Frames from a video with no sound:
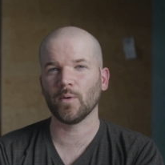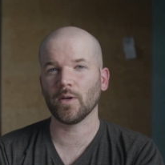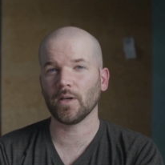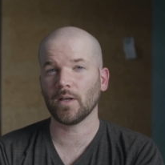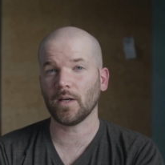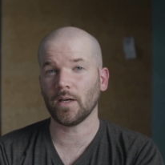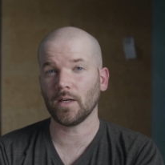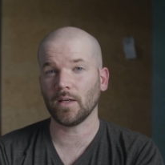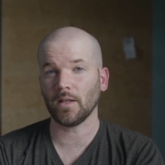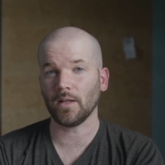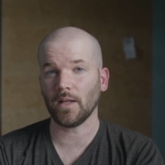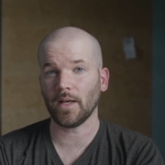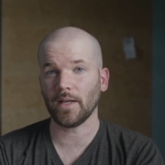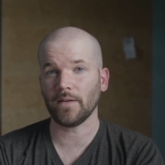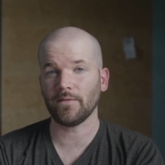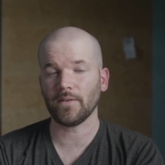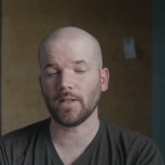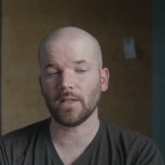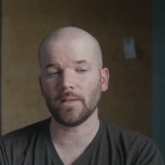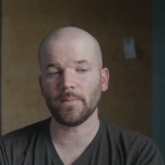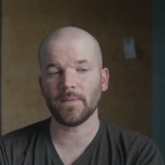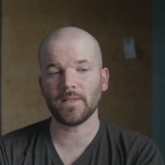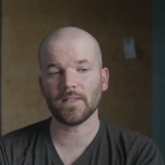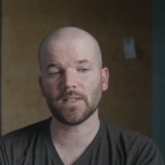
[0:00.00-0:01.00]
work on a lot of
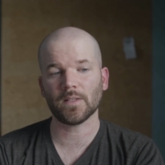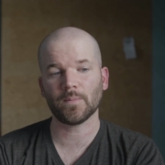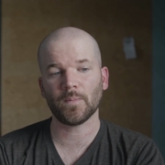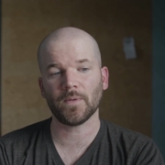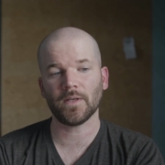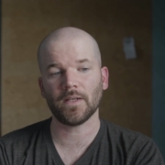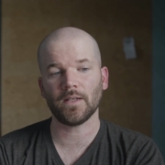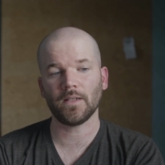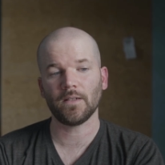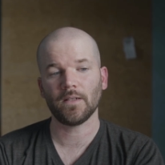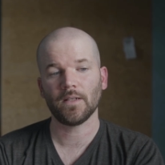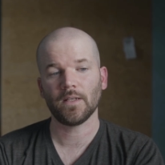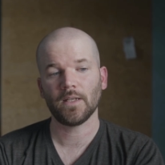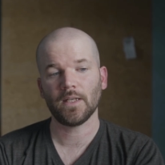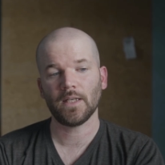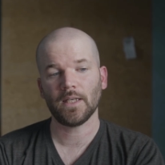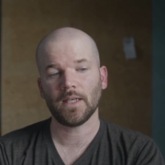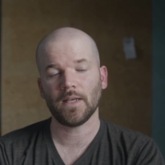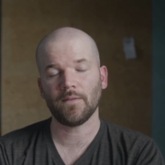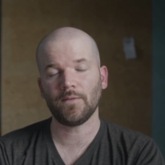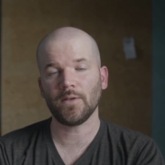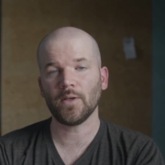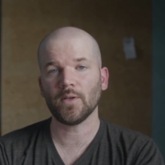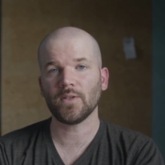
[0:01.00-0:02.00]
elements, but
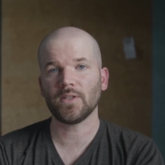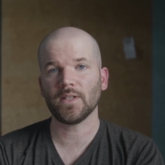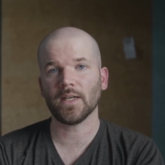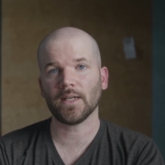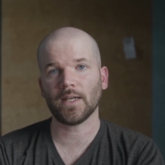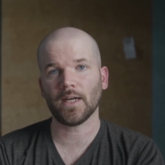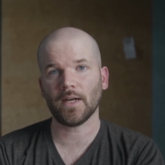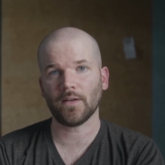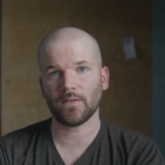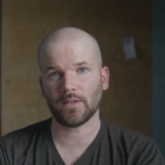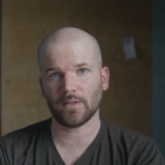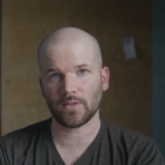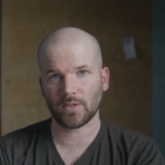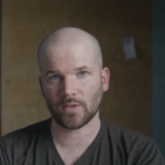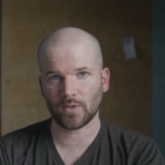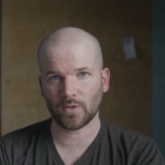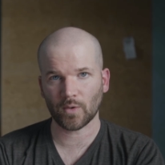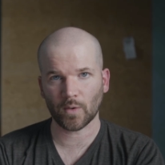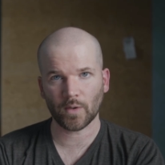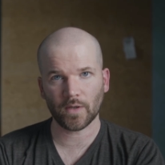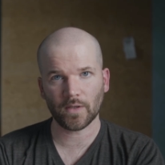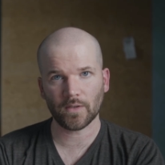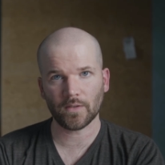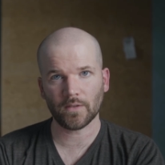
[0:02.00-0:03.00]
if you go check out the
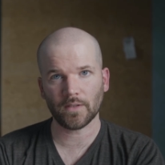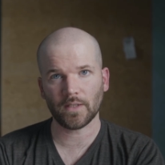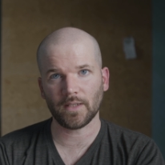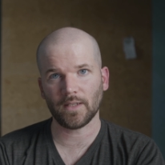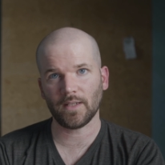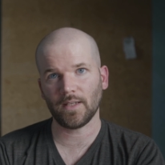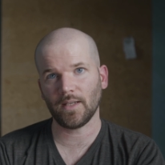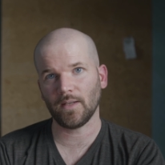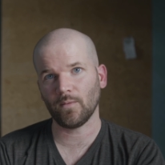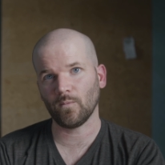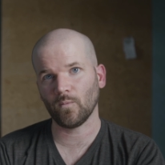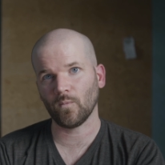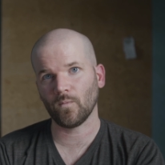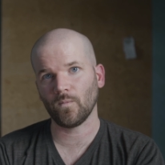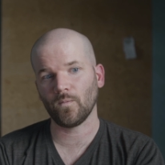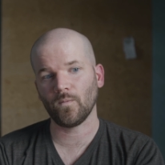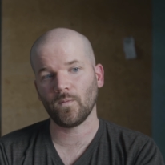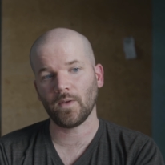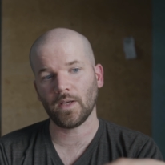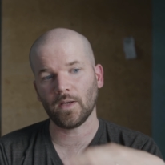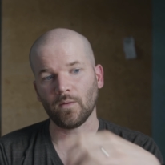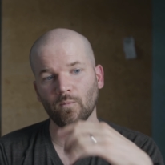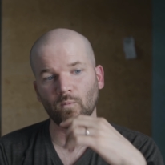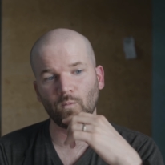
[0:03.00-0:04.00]
tutorial, it
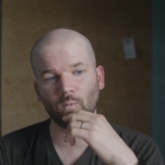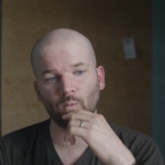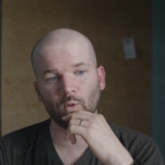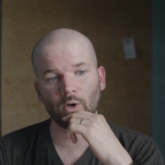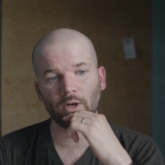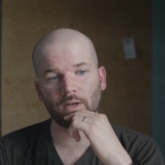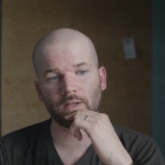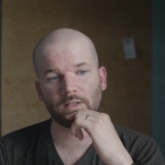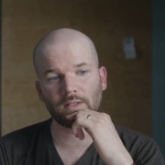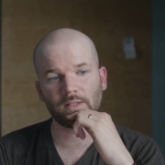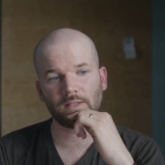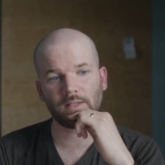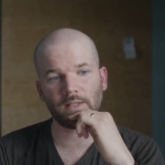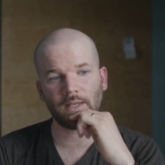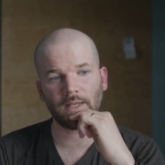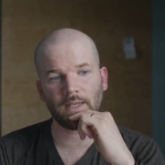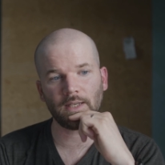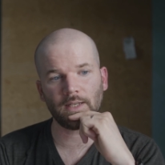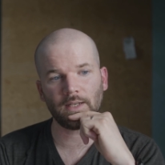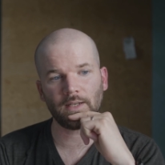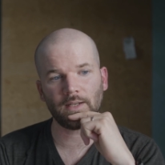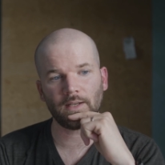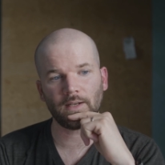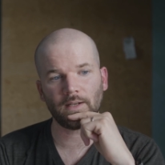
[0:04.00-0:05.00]
it works
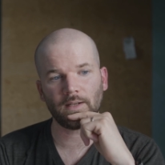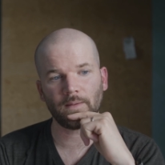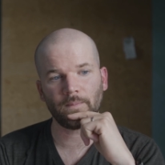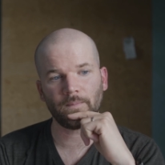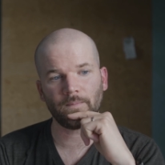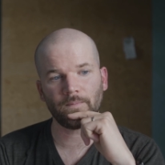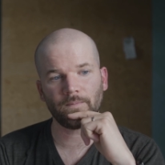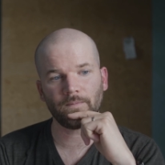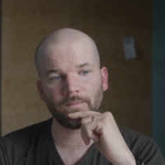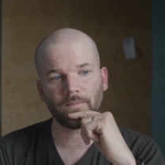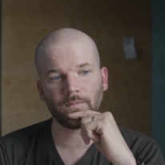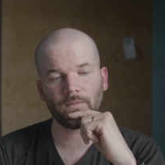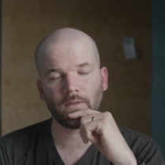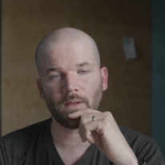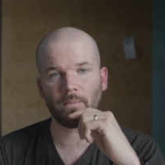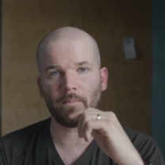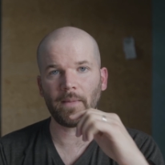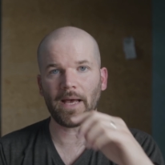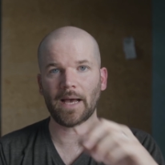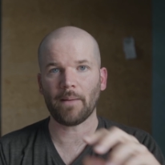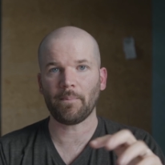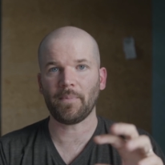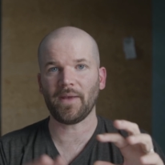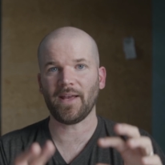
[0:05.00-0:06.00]
in um, the
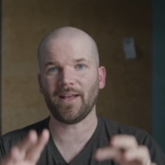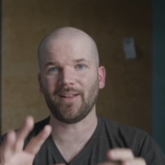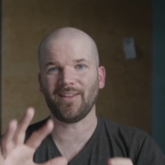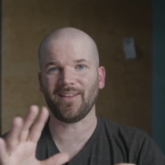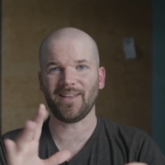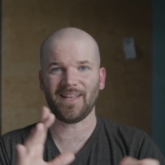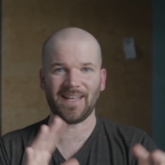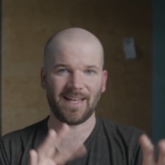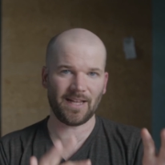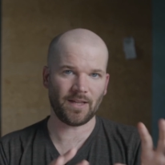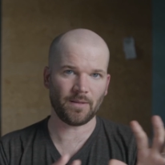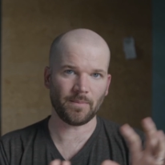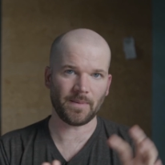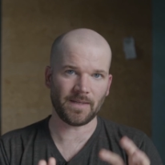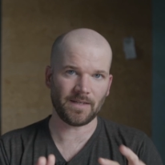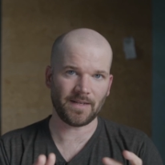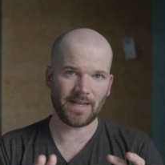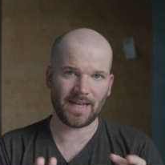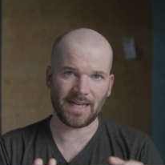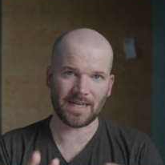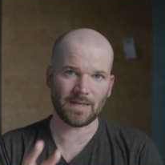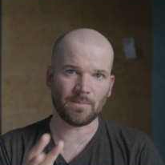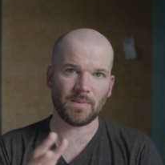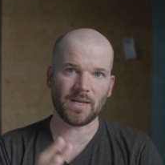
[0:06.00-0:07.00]
map element
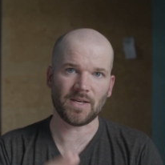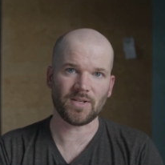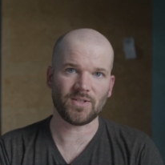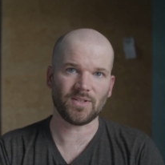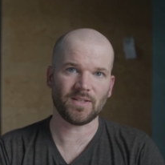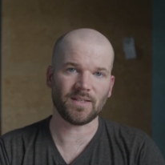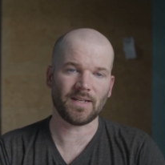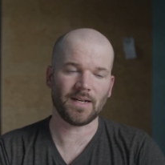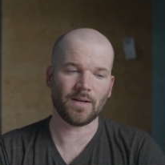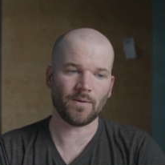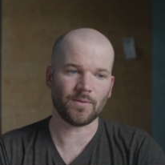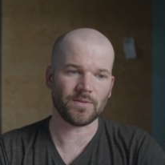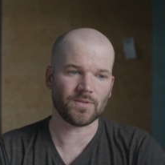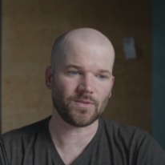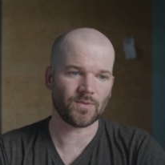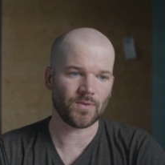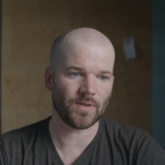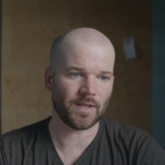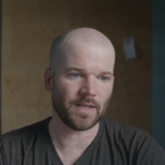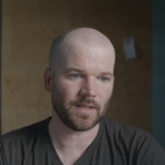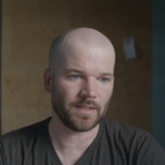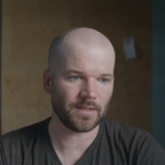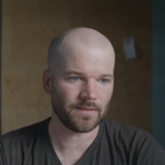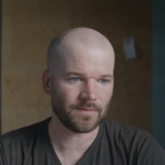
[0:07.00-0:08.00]
animation that I was
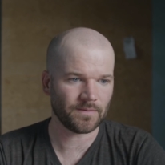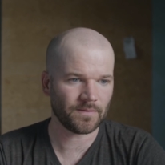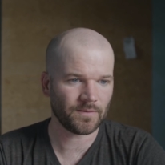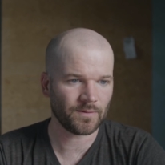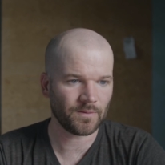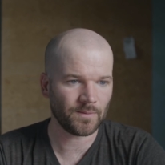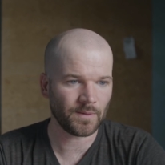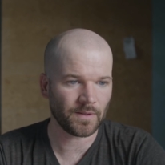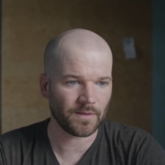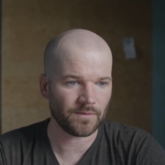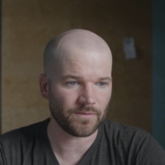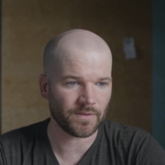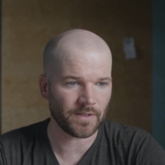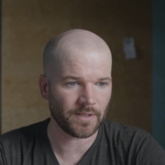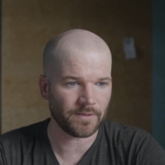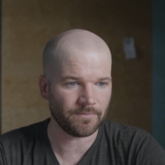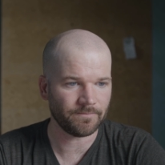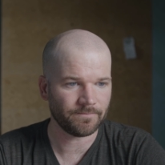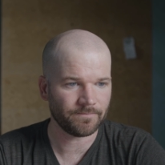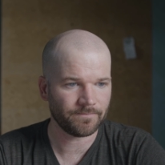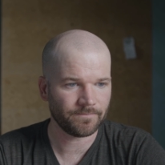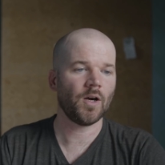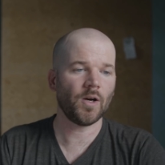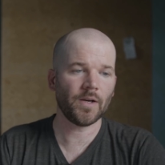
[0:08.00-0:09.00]
creating. It's really fun.
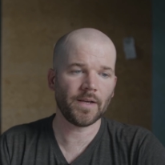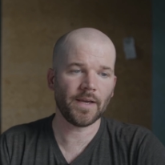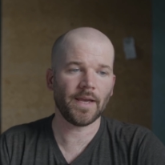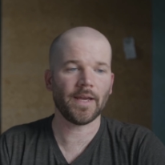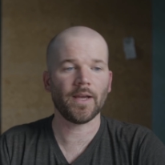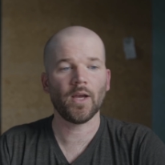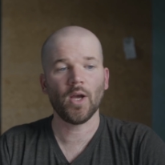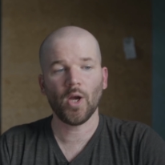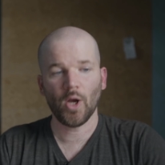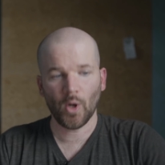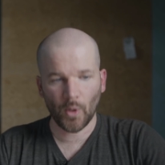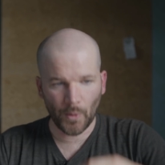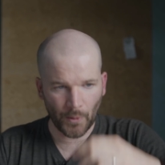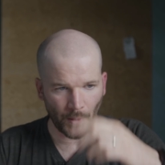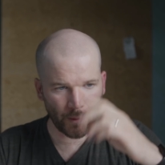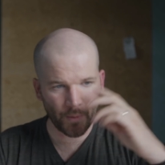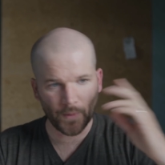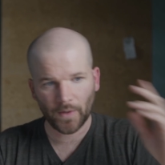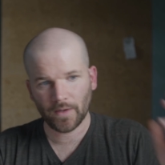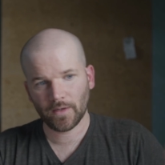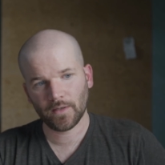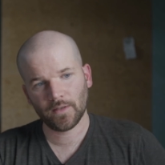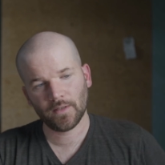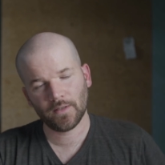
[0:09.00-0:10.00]
Okay, whew,
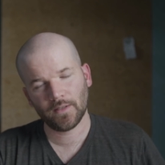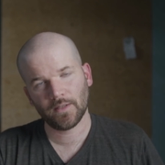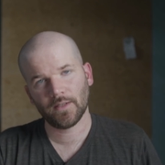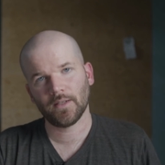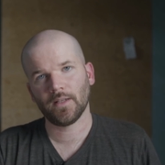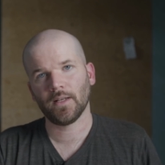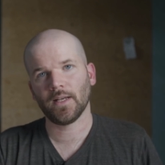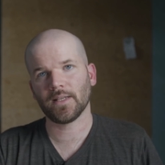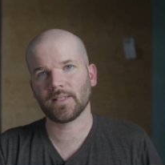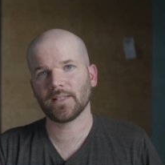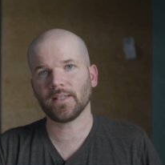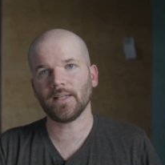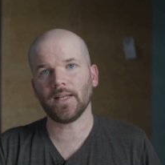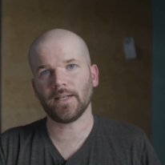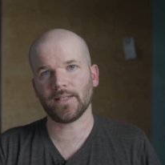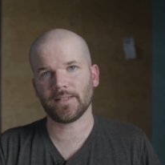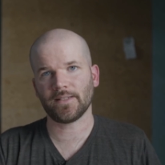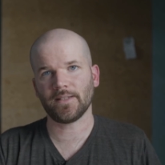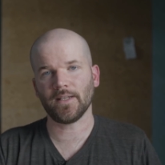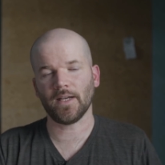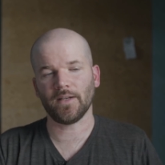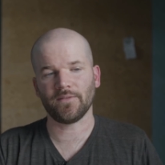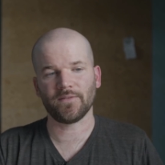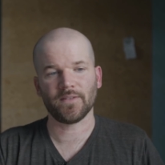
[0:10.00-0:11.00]
that's a lot of
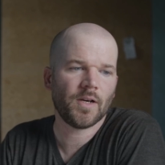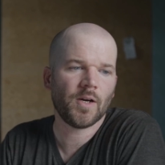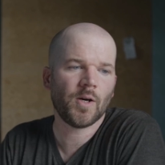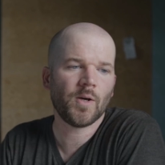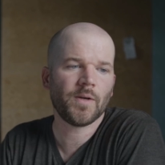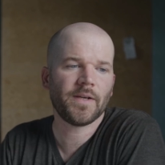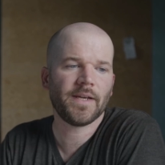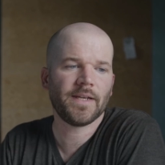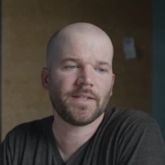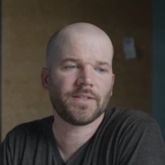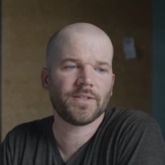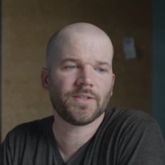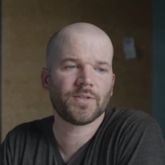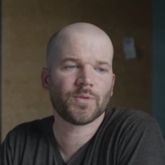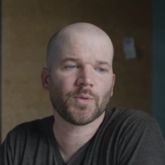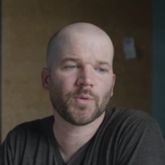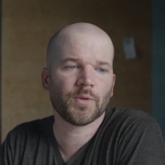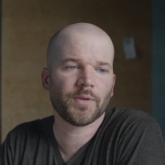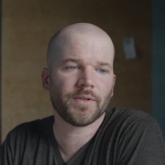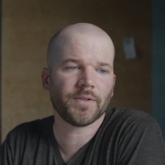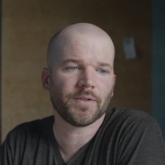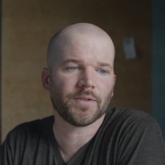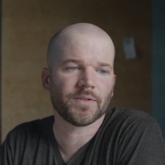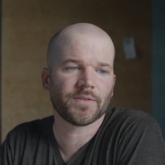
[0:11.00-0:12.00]
stuff. Okay,
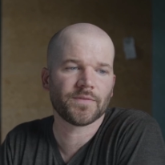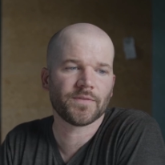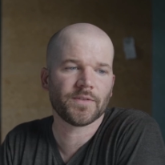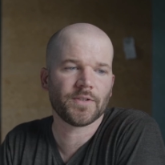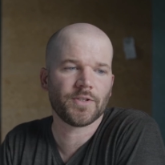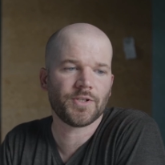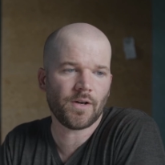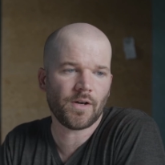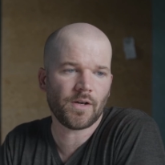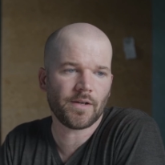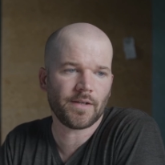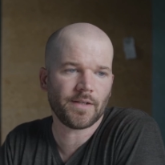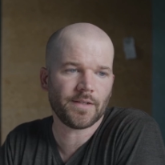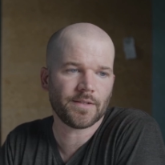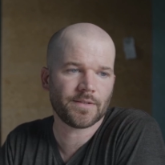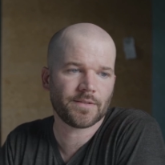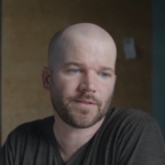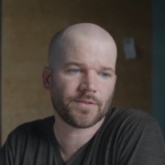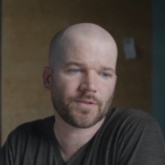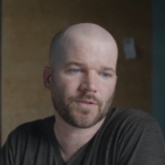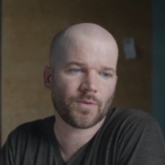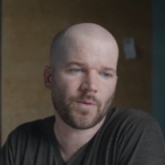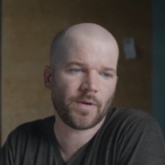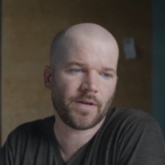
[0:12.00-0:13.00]
tutorials for August.
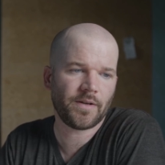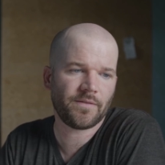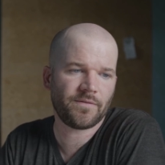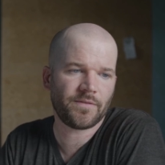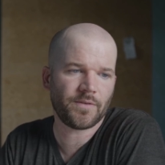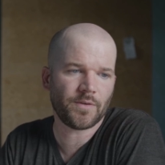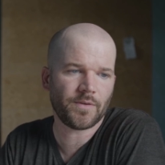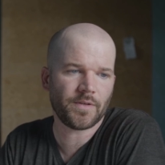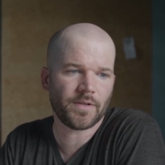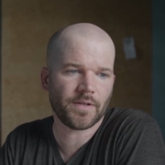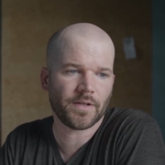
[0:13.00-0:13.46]
There's quite a few